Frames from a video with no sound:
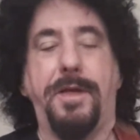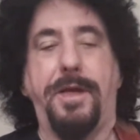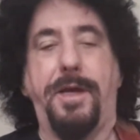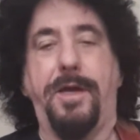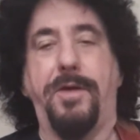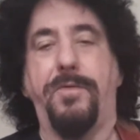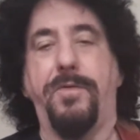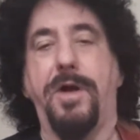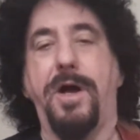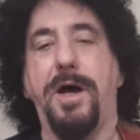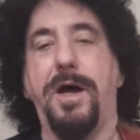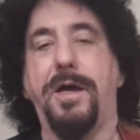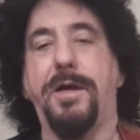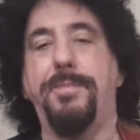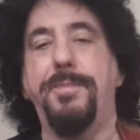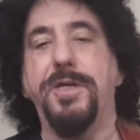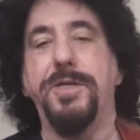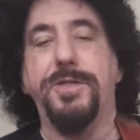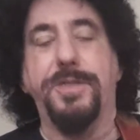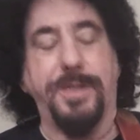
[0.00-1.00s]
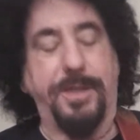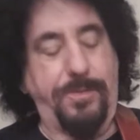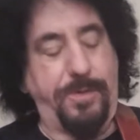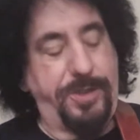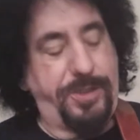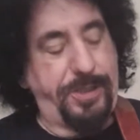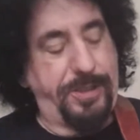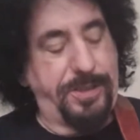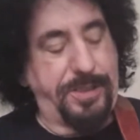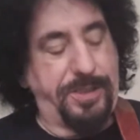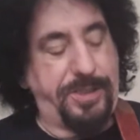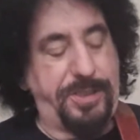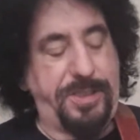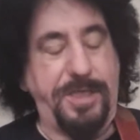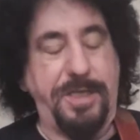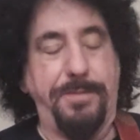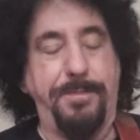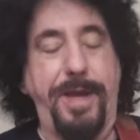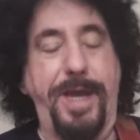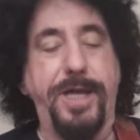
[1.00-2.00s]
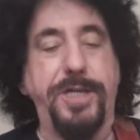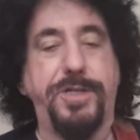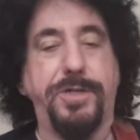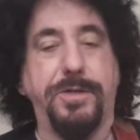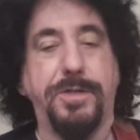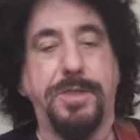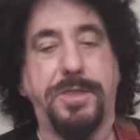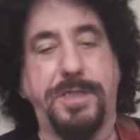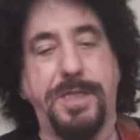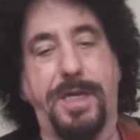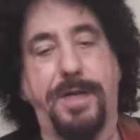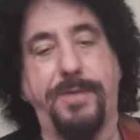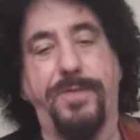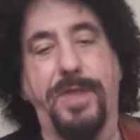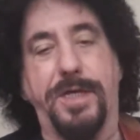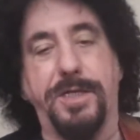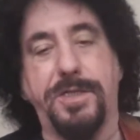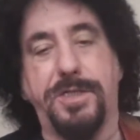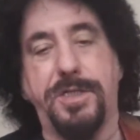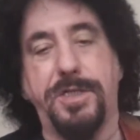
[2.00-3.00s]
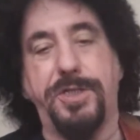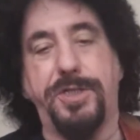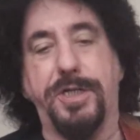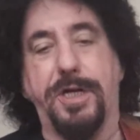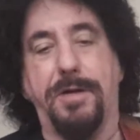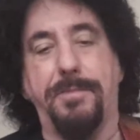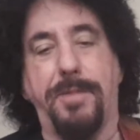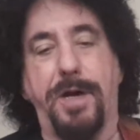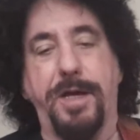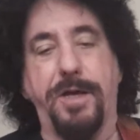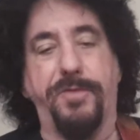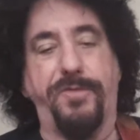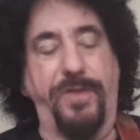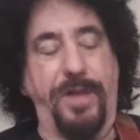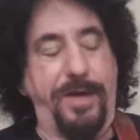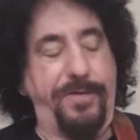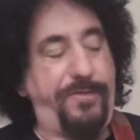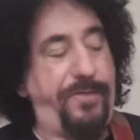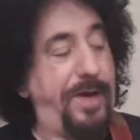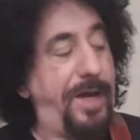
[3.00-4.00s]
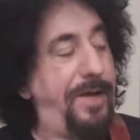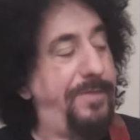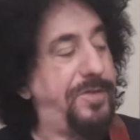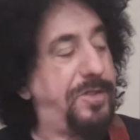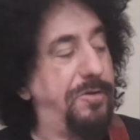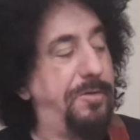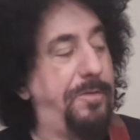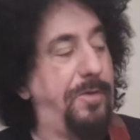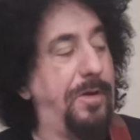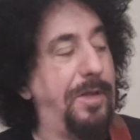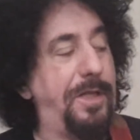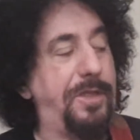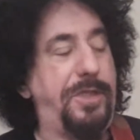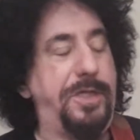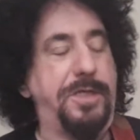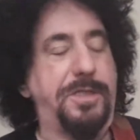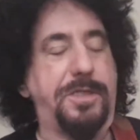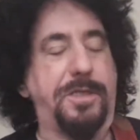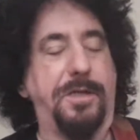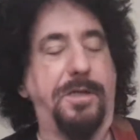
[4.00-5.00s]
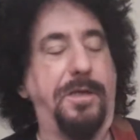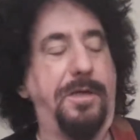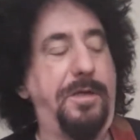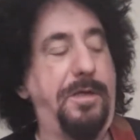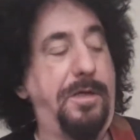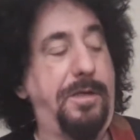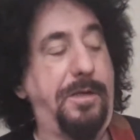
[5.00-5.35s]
in rock music, which is a C major instead of that C sharp minor flat 5, so it would go like this. There's